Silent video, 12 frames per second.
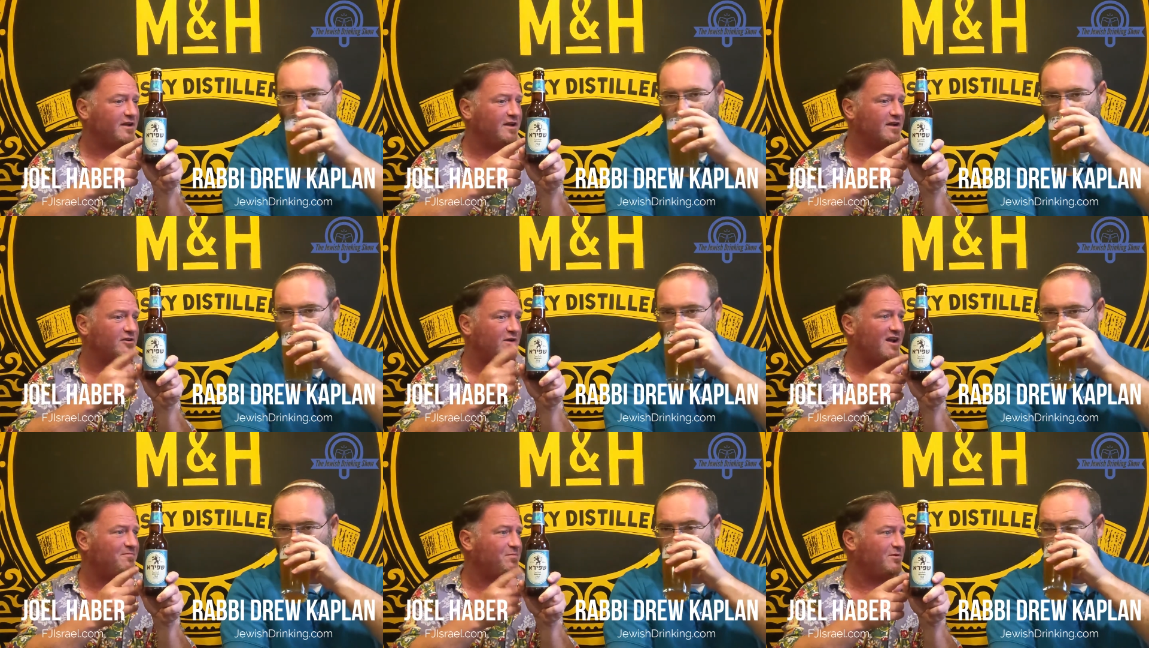Speaker 1: uh,
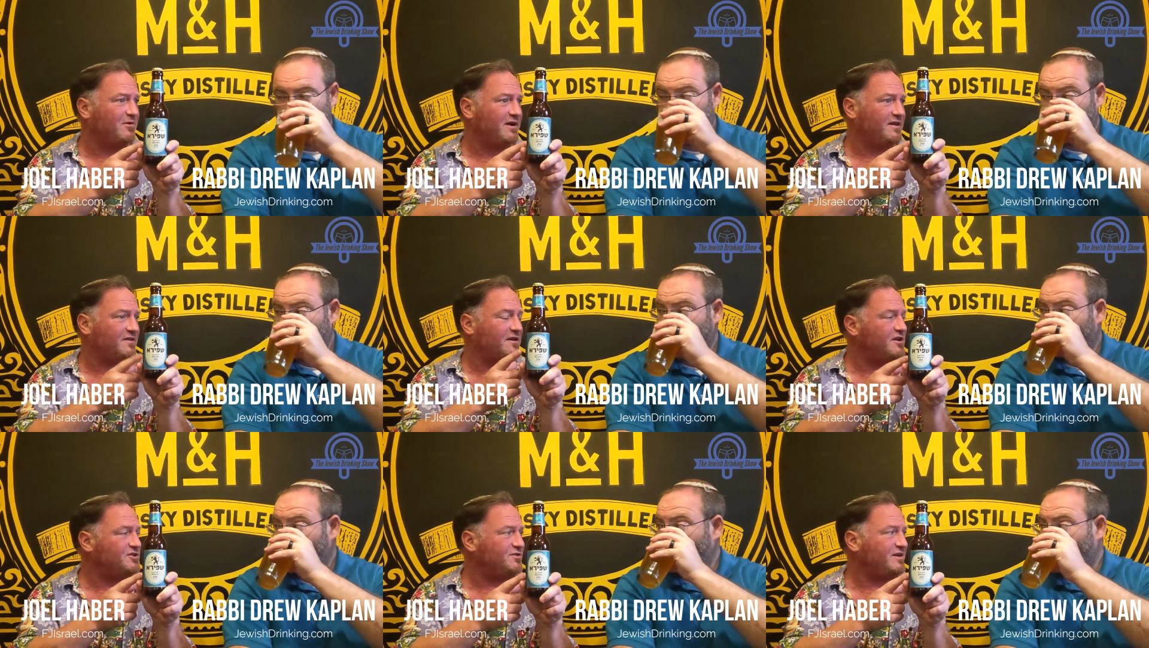craft brewery in the
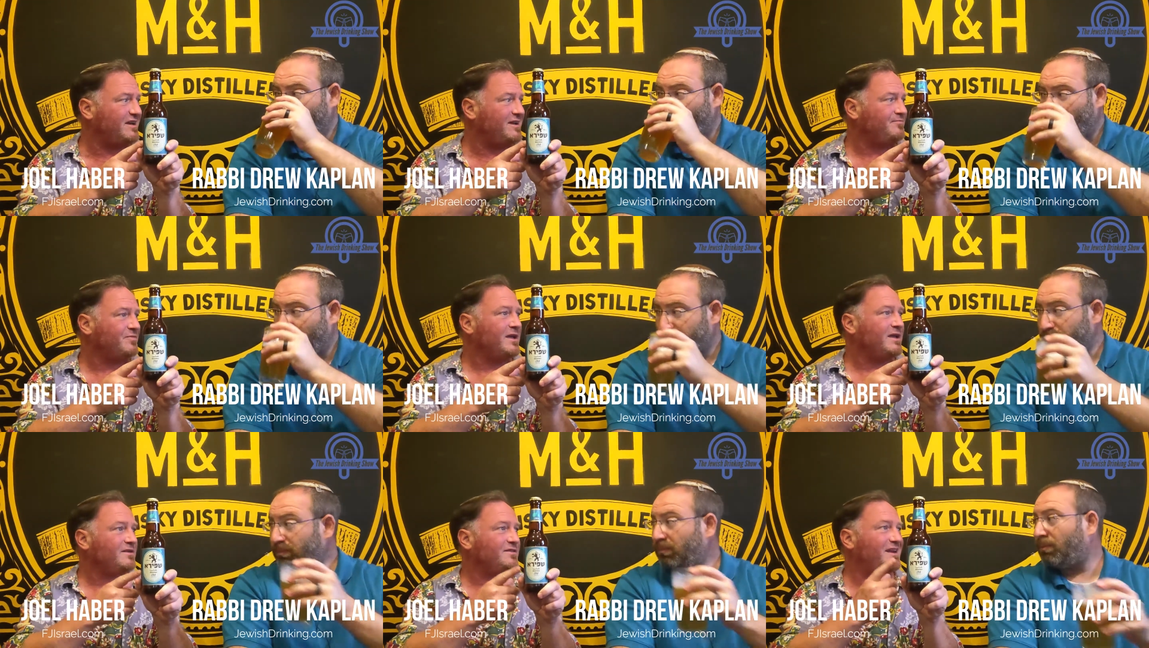country
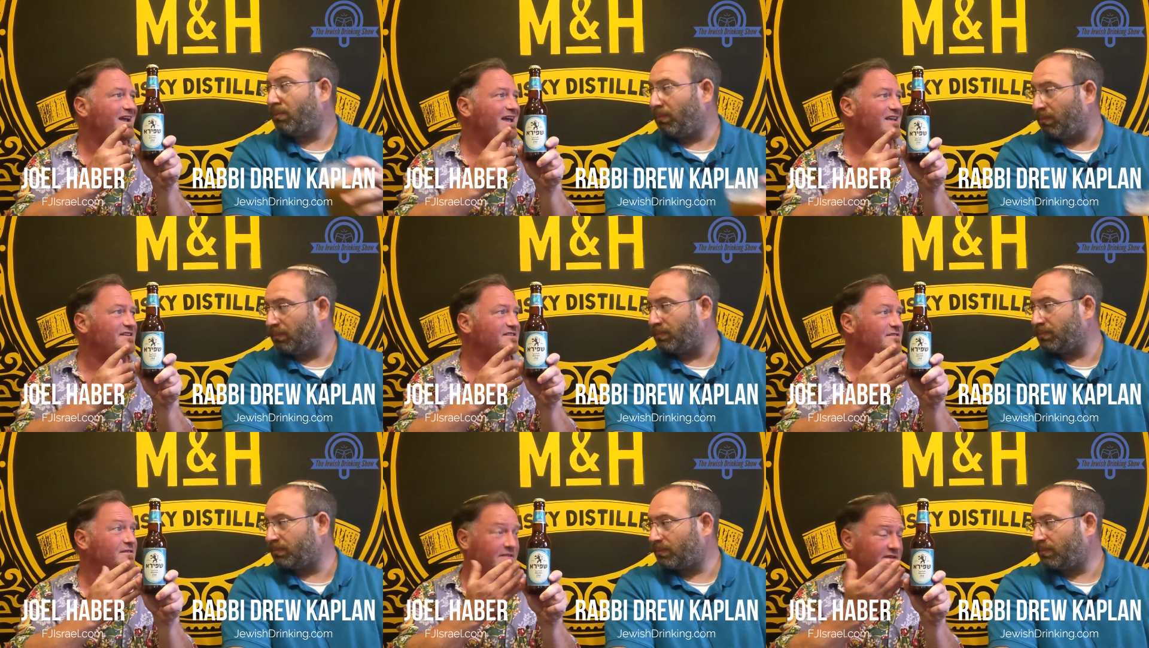that
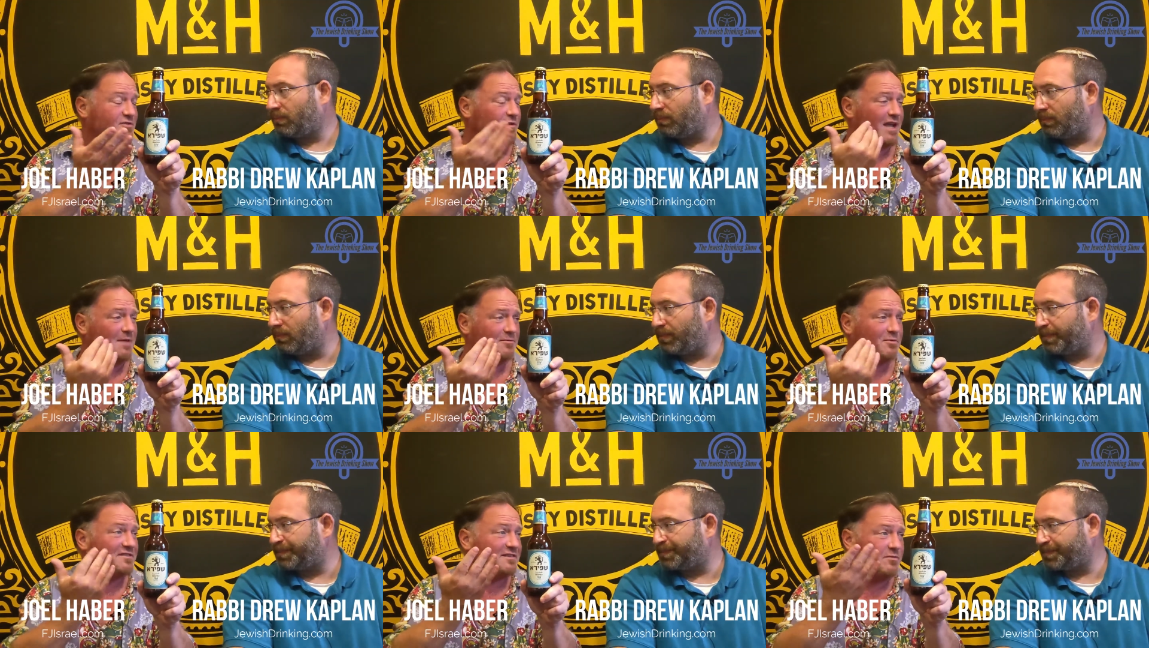has this only
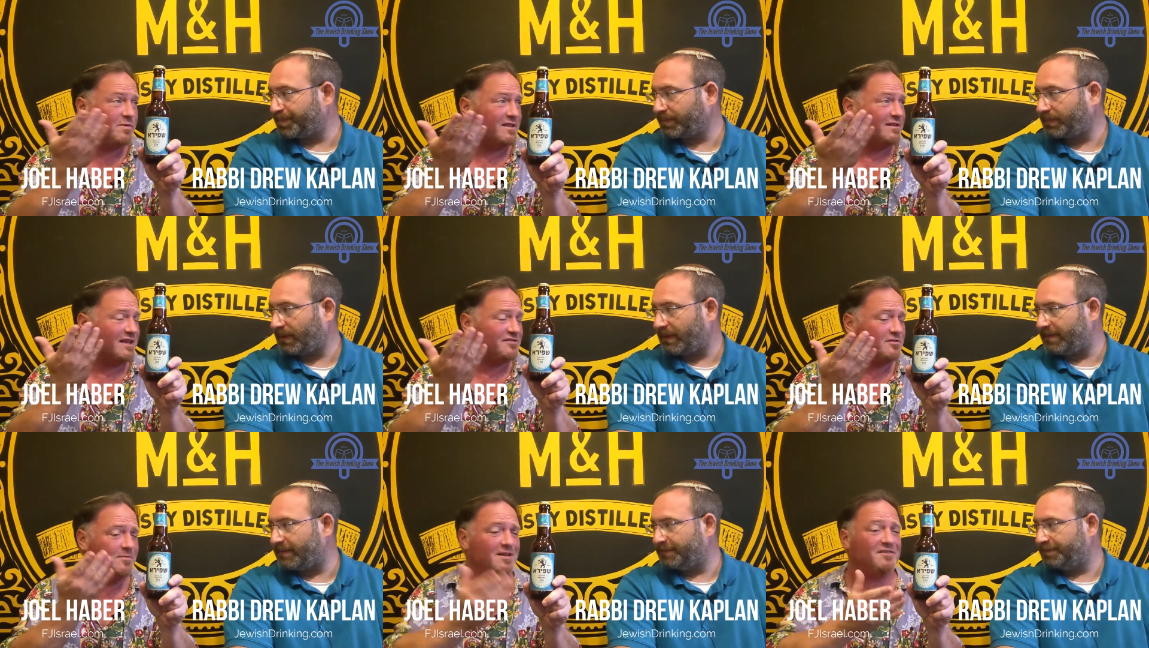happened recently within the
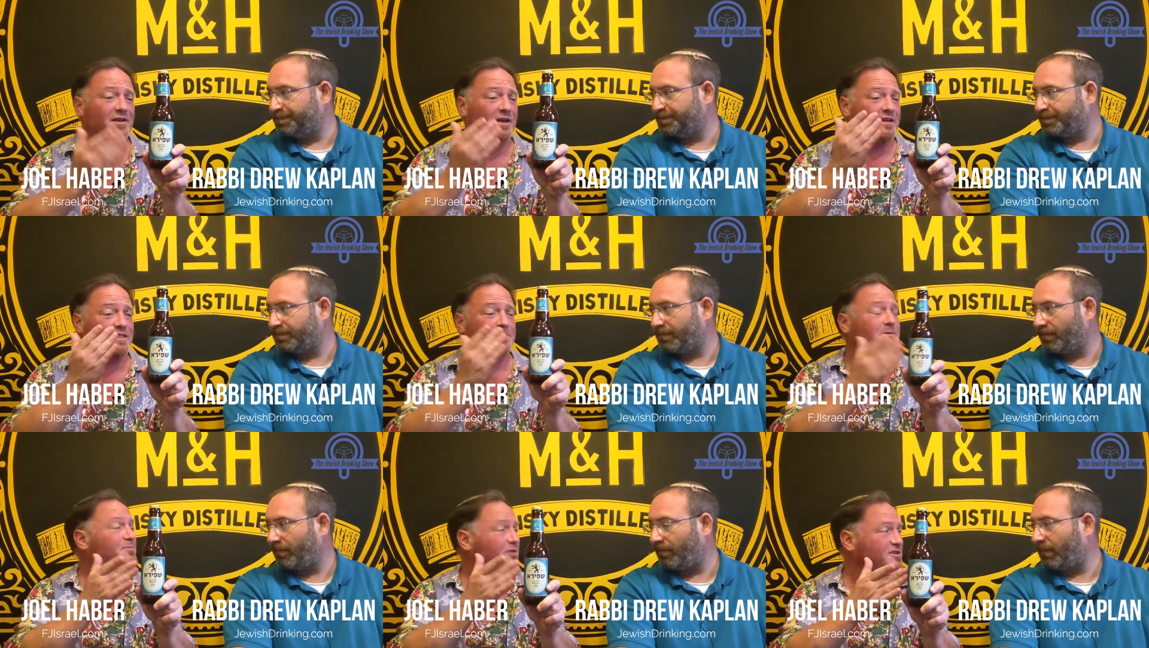last two months. They've
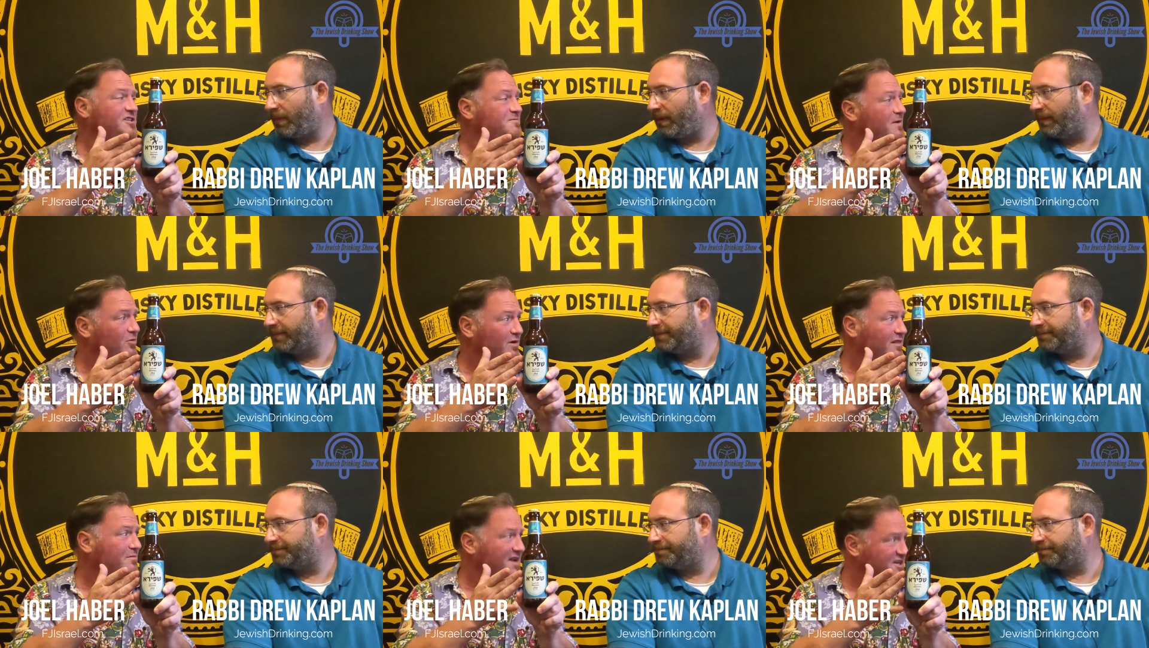been purchased by one
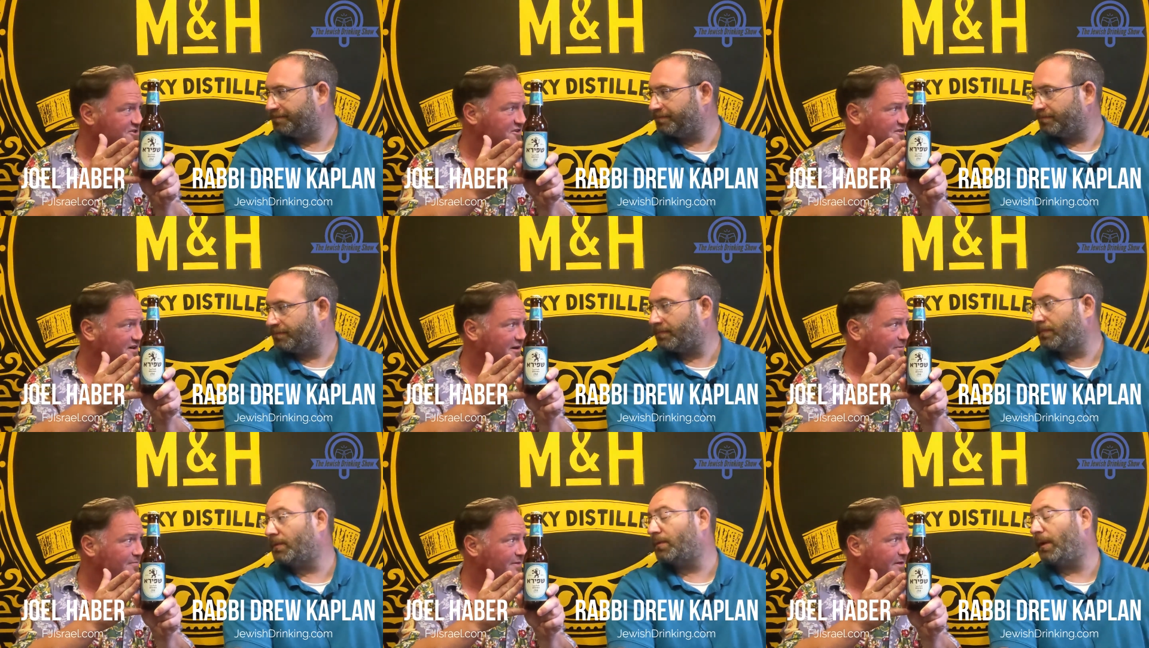of the majors here.
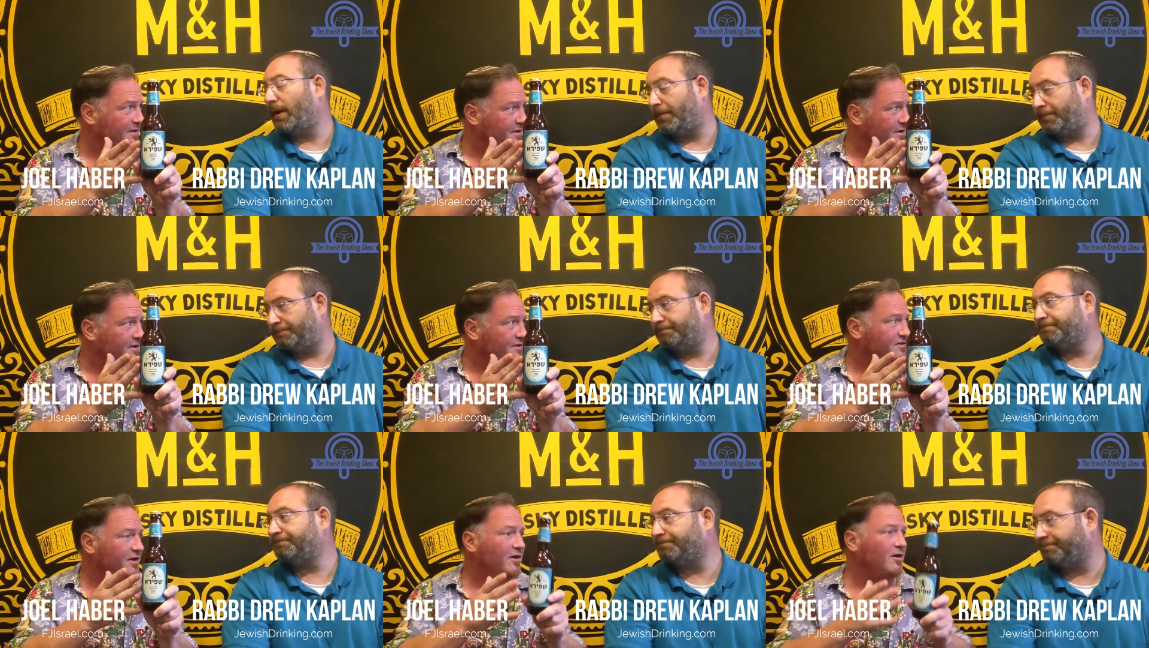Wow.
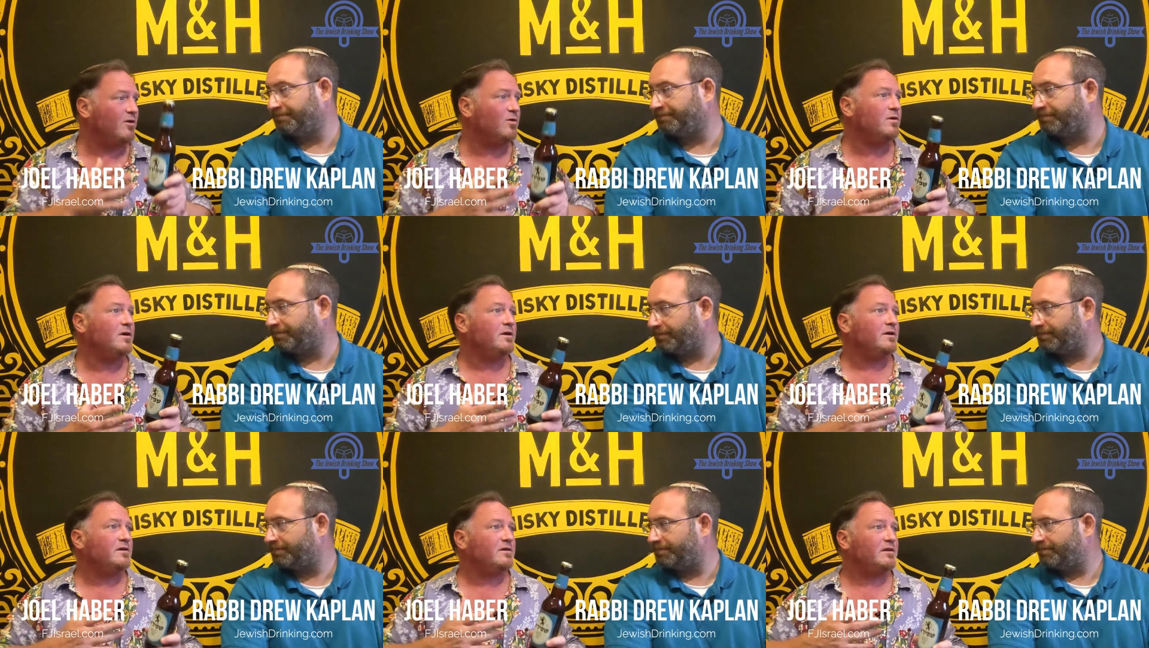So
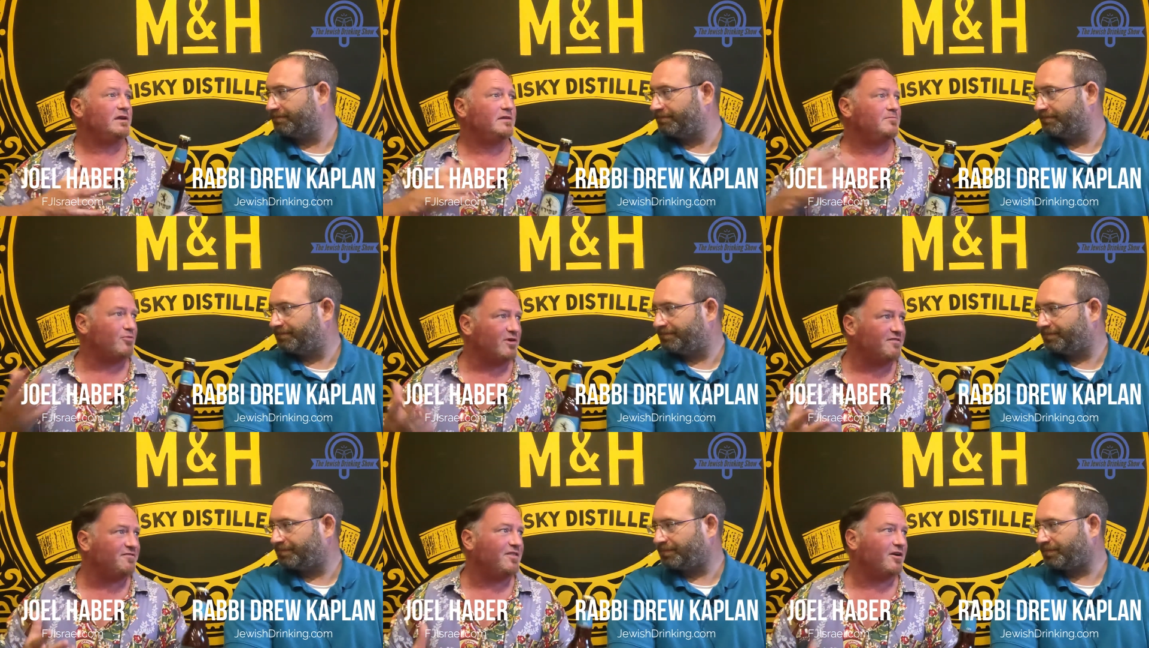in
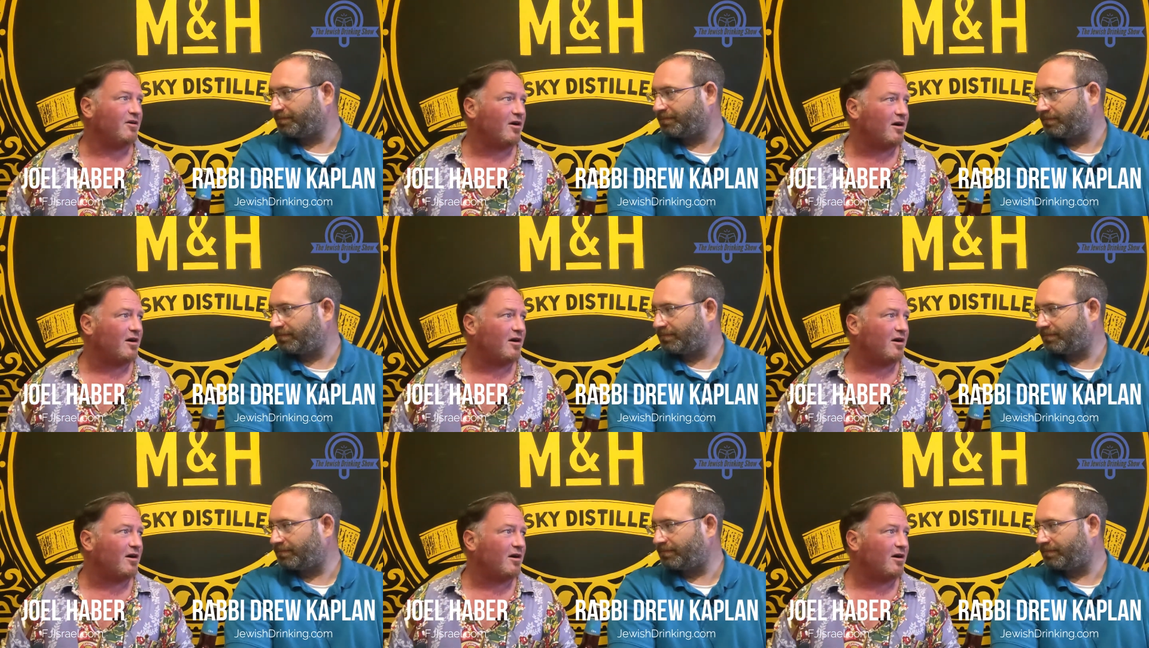brief, there